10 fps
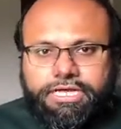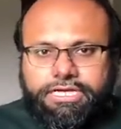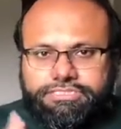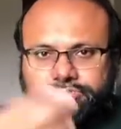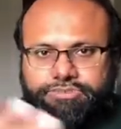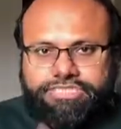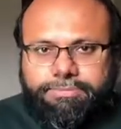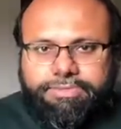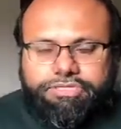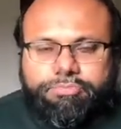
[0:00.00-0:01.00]
towards
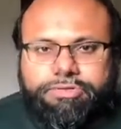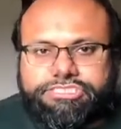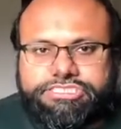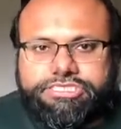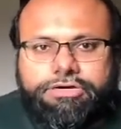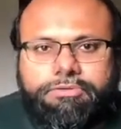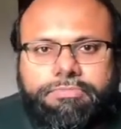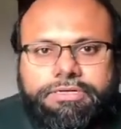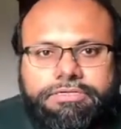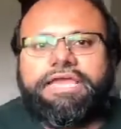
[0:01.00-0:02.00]
helping you purchase a
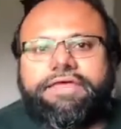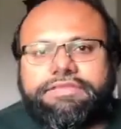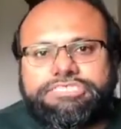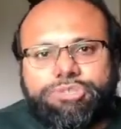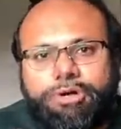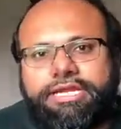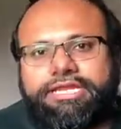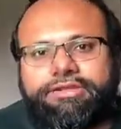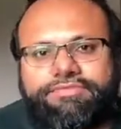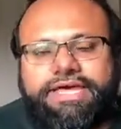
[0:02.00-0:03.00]
home? And the short
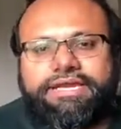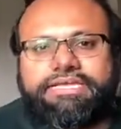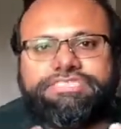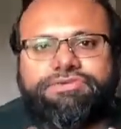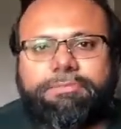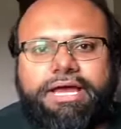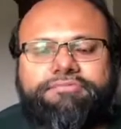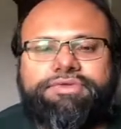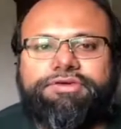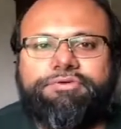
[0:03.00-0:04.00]
end of that, at least from my
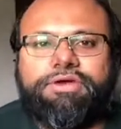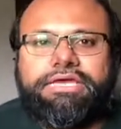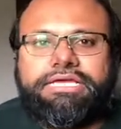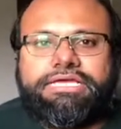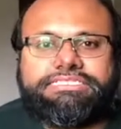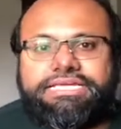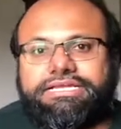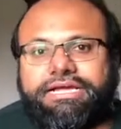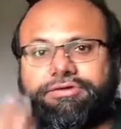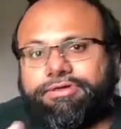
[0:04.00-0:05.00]
view, is
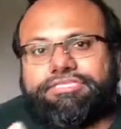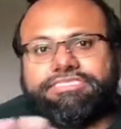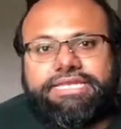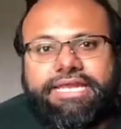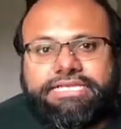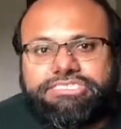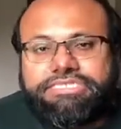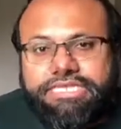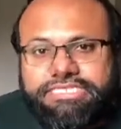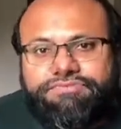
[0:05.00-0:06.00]
that a real estate
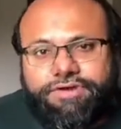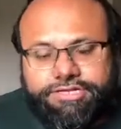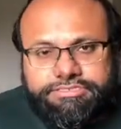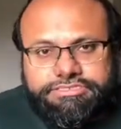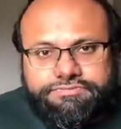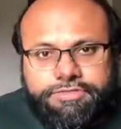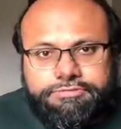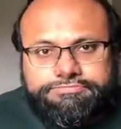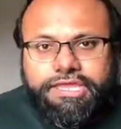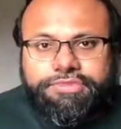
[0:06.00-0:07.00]
agent is very useful.